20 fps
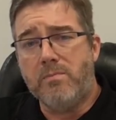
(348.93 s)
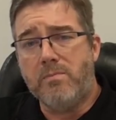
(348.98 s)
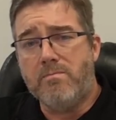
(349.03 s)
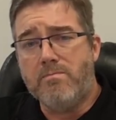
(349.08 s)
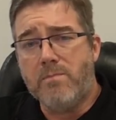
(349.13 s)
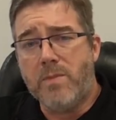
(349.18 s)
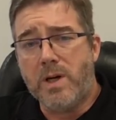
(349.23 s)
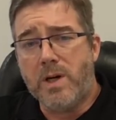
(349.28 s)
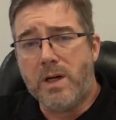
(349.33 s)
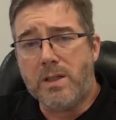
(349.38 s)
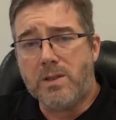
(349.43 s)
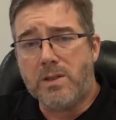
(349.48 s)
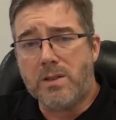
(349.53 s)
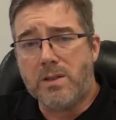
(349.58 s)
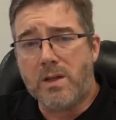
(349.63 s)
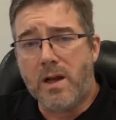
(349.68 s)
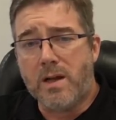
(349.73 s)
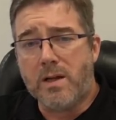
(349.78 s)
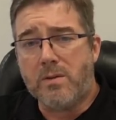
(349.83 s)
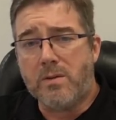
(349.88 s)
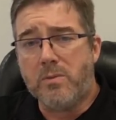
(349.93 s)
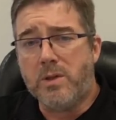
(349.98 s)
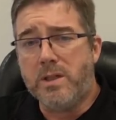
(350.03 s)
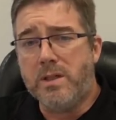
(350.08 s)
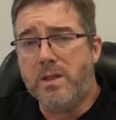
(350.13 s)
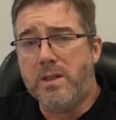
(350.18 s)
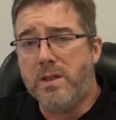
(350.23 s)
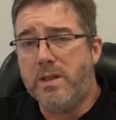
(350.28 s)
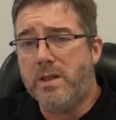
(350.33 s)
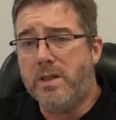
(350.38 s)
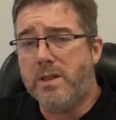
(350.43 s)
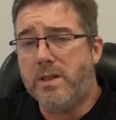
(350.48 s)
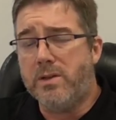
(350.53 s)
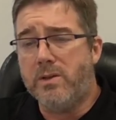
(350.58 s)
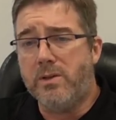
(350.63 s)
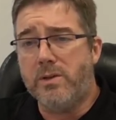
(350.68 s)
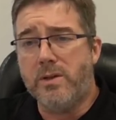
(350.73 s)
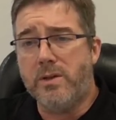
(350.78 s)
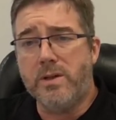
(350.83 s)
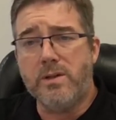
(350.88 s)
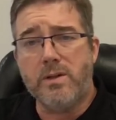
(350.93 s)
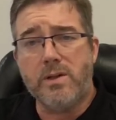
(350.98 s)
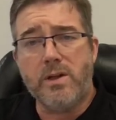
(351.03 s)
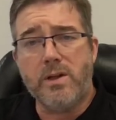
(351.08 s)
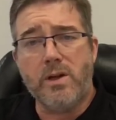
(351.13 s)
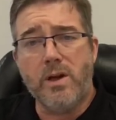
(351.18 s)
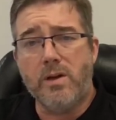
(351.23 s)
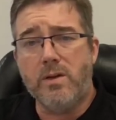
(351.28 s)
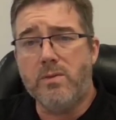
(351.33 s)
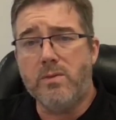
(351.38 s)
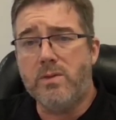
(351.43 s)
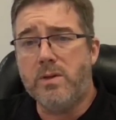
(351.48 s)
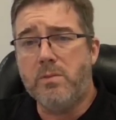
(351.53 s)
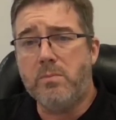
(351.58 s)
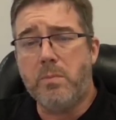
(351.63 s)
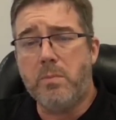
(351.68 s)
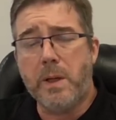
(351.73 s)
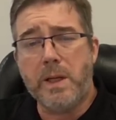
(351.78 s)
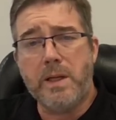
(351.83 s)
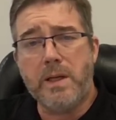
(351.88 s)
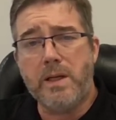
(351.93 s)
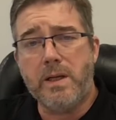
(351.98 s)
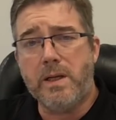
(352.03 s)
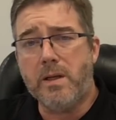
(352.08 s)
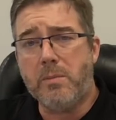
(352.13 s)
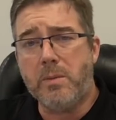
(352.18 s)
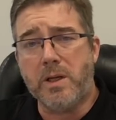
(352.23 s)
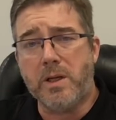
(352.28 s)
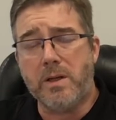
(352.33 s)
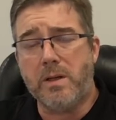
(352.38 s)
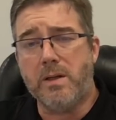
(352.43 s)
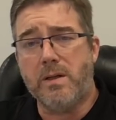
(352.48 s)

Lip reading: Much like we did during the COVID pandemic.